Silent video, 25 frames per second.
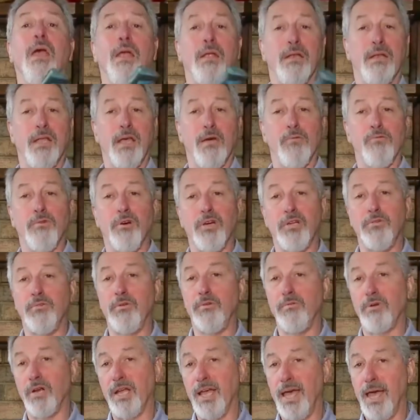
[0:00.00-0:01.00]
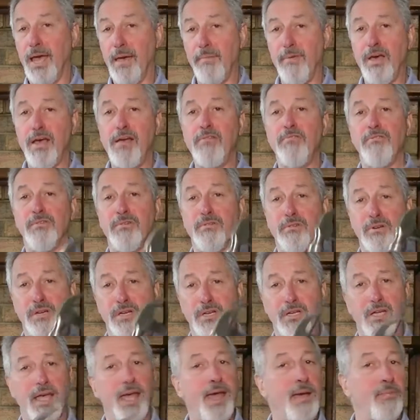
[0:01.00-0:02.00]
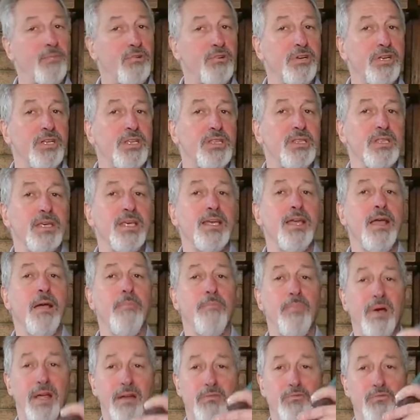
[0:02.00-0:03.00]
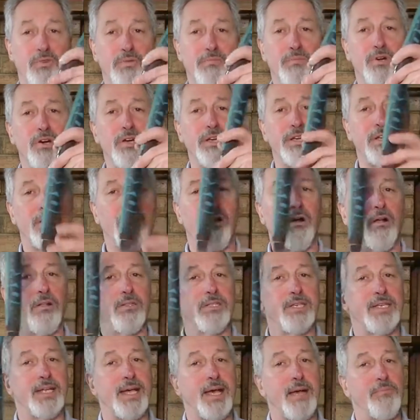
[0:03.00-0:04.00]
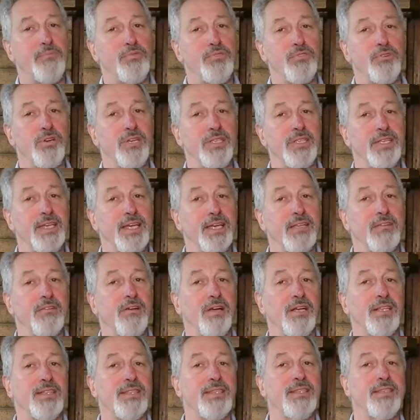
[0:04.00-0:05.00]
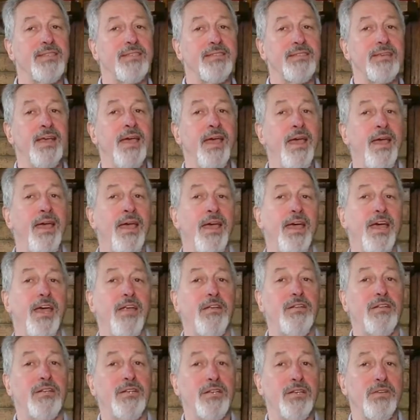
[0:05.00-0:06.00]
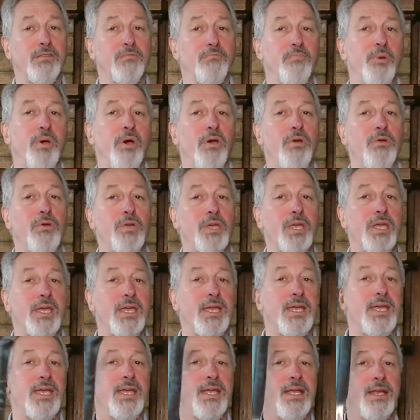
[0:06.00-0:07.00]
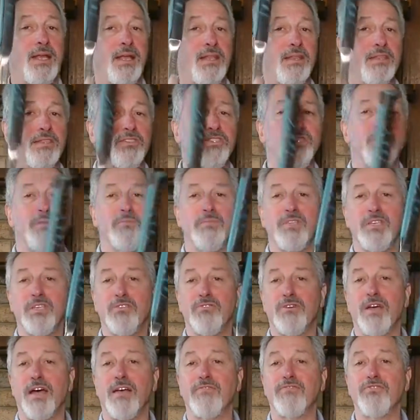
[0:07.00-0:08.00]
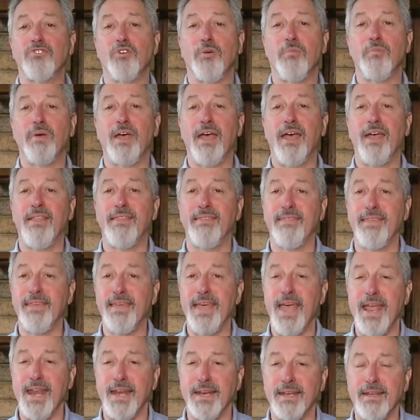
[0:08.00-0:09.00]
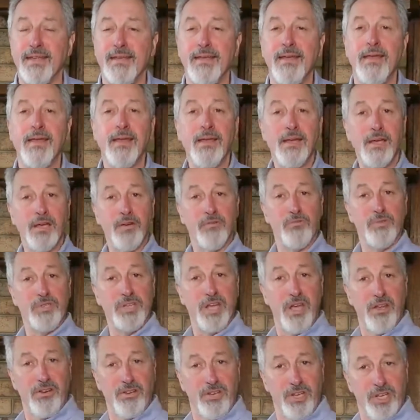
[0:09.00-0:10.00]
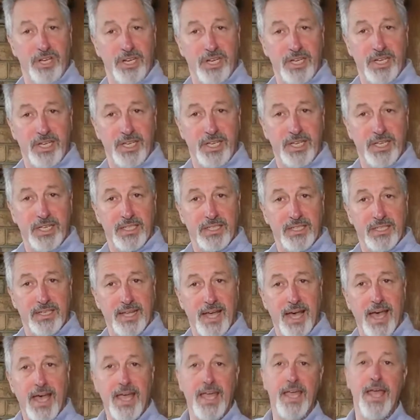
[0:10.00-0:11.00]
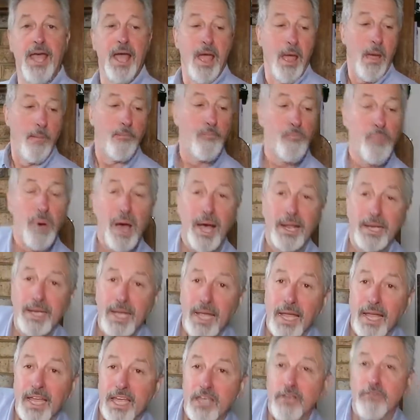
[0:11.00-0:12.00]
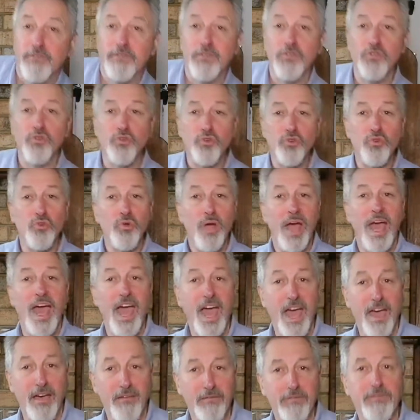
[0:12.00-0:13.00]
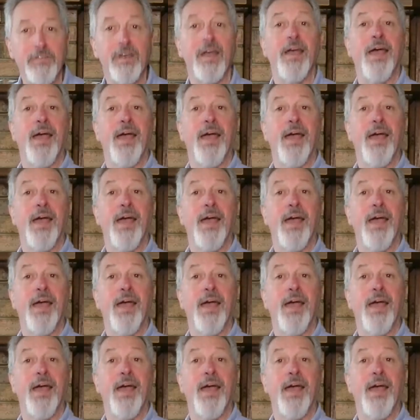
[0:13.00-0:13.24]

Now why do we want a hammer? We're not going to hammer anything, but we might hold it upside down like this and poke in the Chimney Draught Stopper at the end. We don't need it here today, but if you have